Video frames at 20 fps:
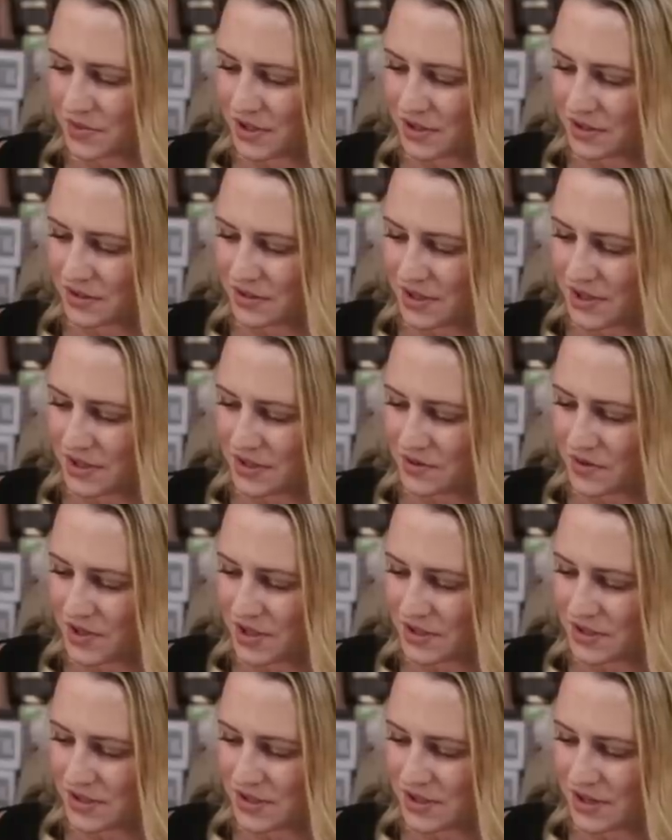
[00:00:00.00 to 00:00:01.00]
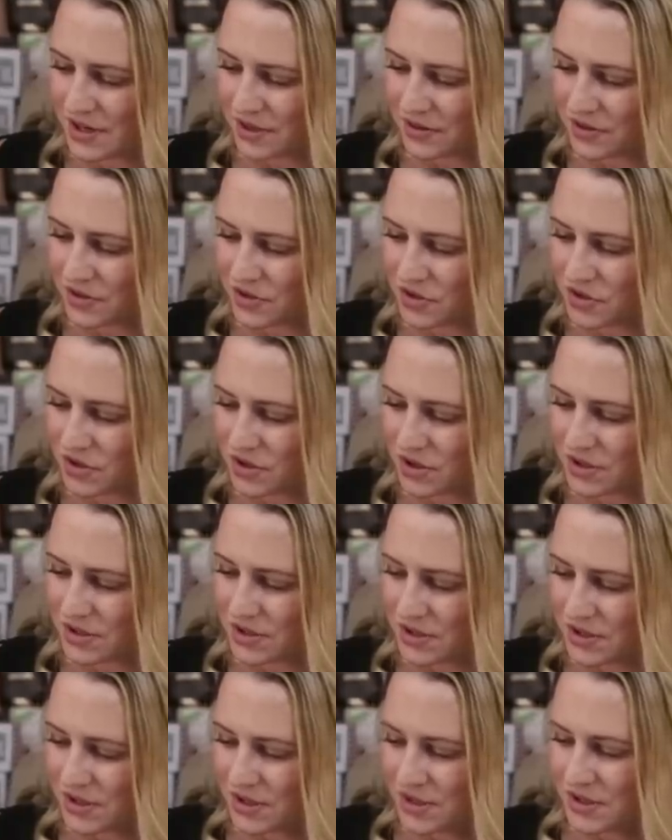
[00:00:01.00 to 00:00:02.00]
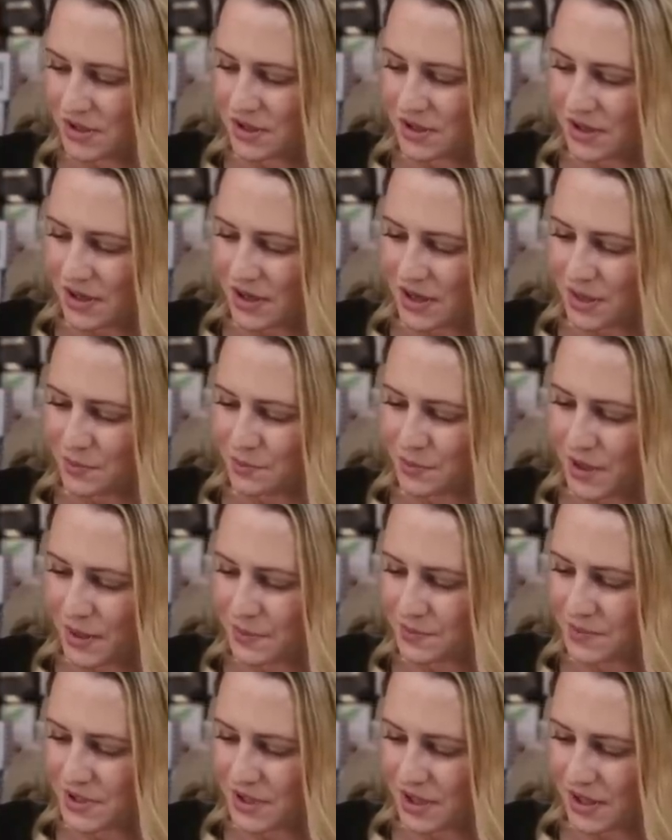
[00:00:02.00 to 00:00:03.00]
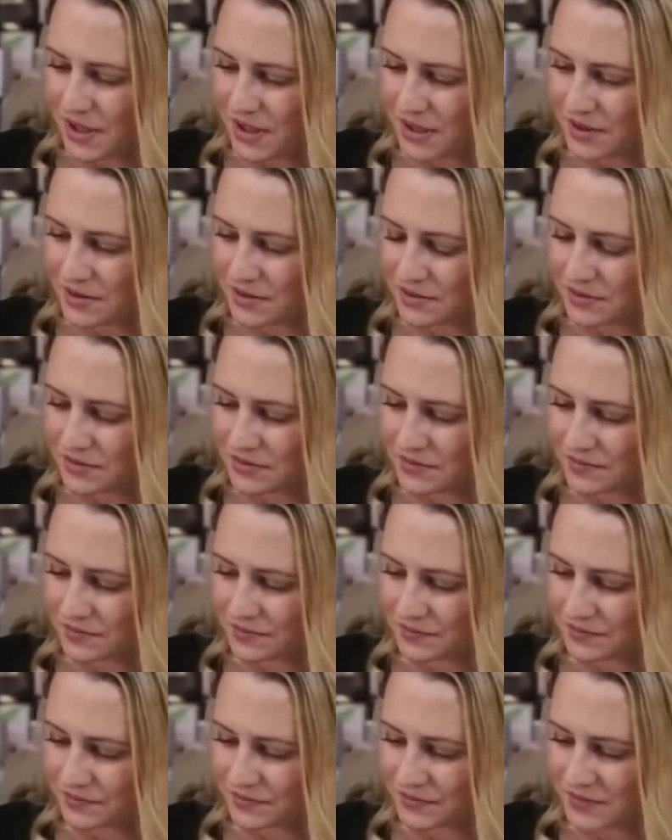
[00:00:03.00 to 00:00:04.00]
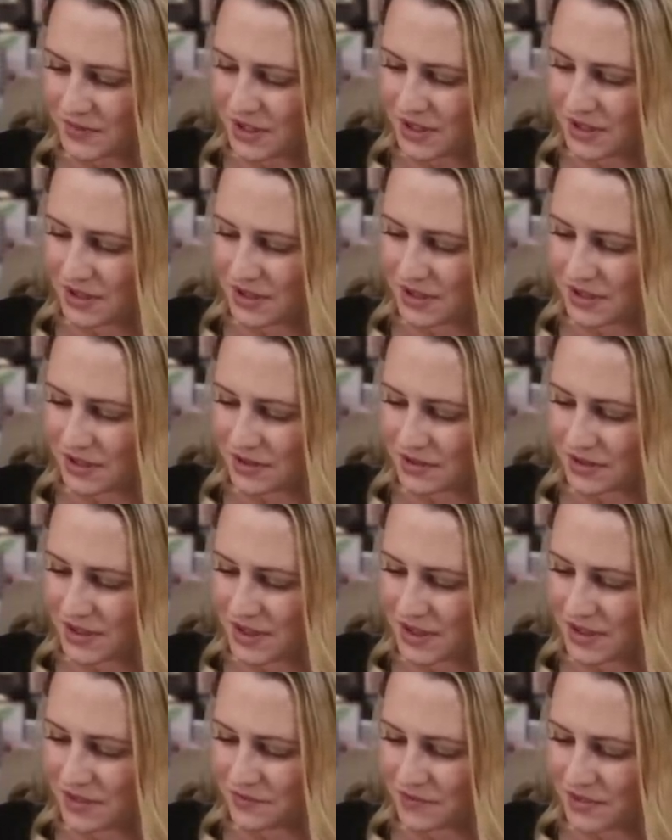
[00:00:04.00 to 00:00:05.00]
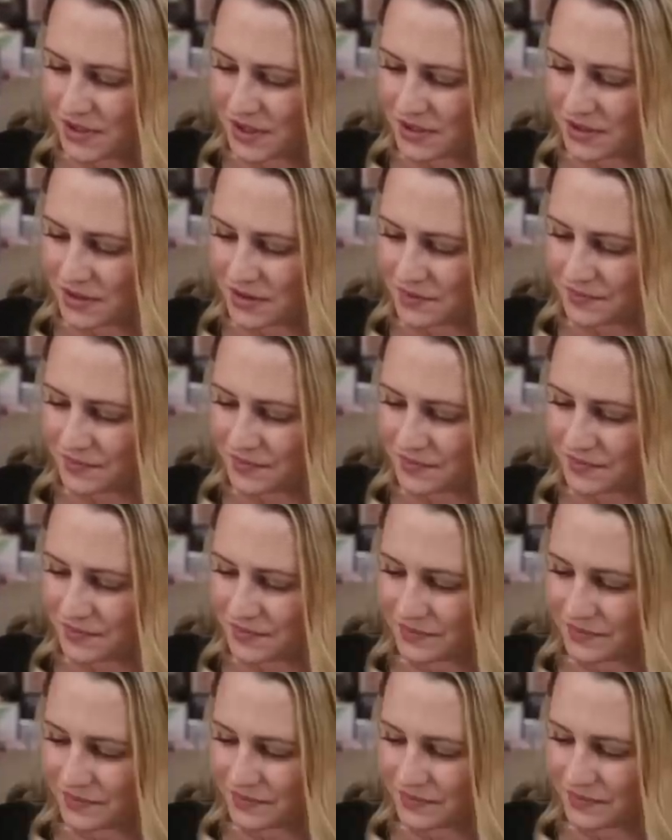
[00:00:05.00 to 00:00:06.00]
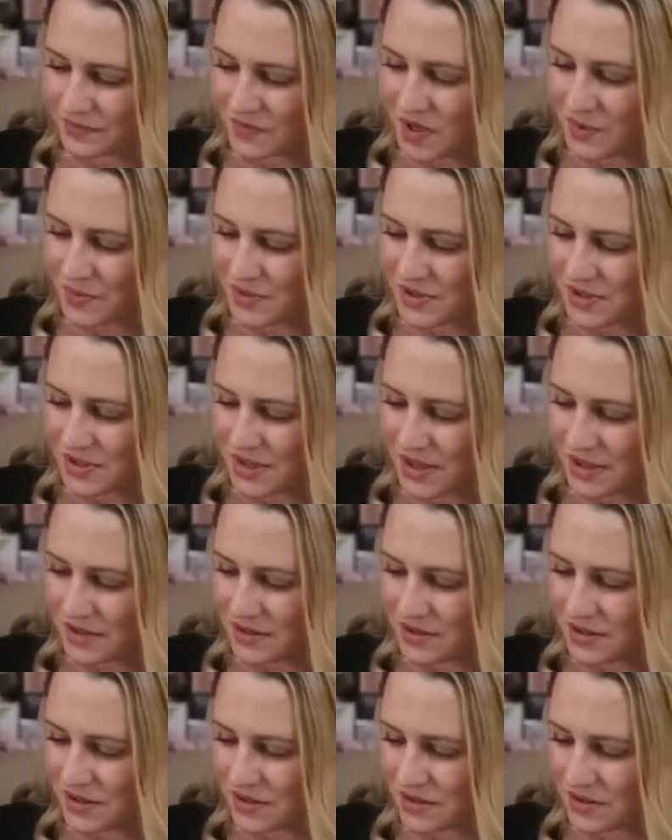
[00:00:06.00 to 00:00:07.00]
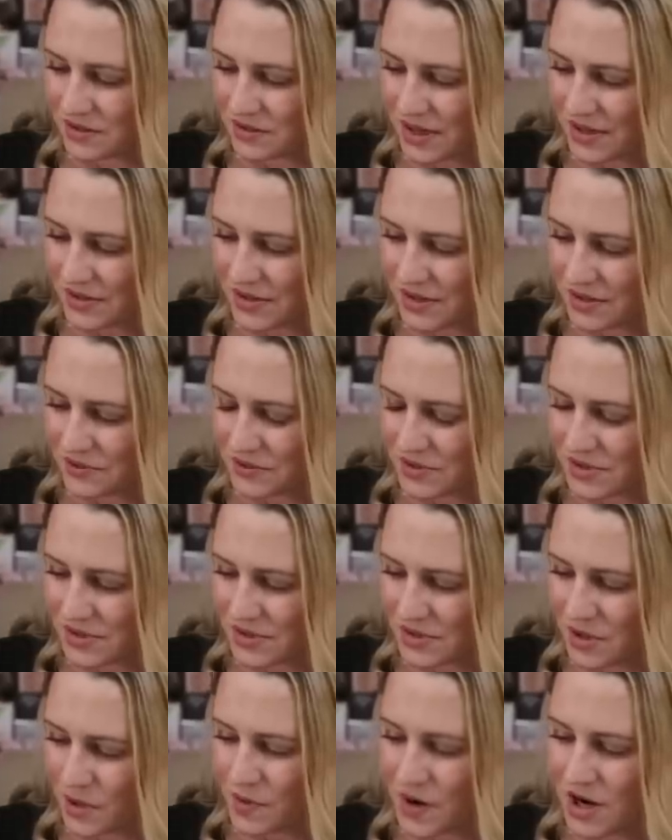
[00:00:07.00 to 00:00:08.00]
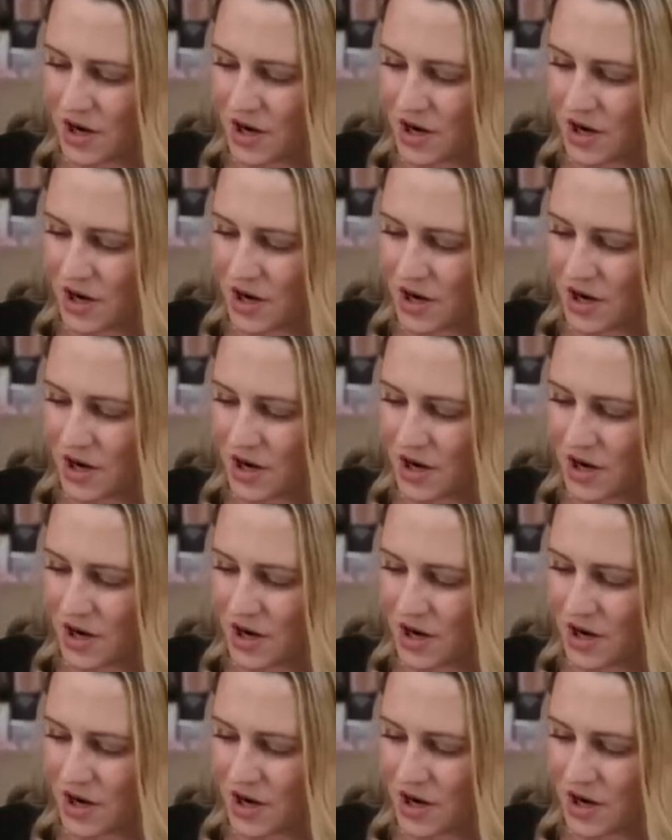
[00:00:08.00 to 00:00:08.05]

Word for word: But anyway, it's the other good peptide. Ah, I can't find it. Maybe it's not in here. I thought it was in, oh,